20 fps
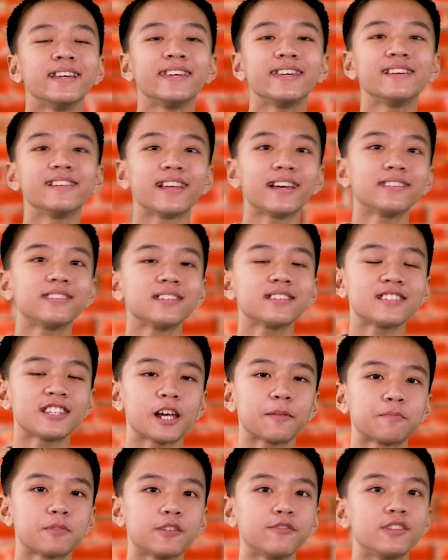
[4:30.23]
He led the
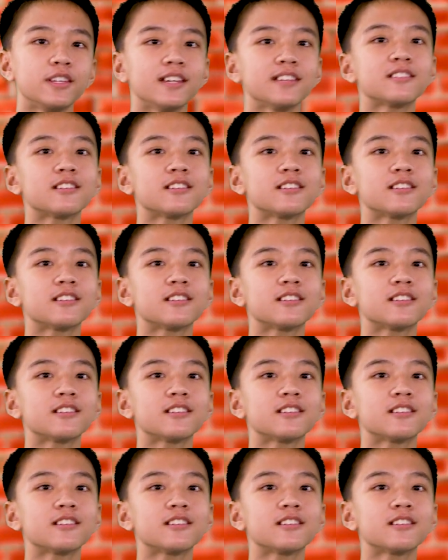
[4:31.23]
steps of the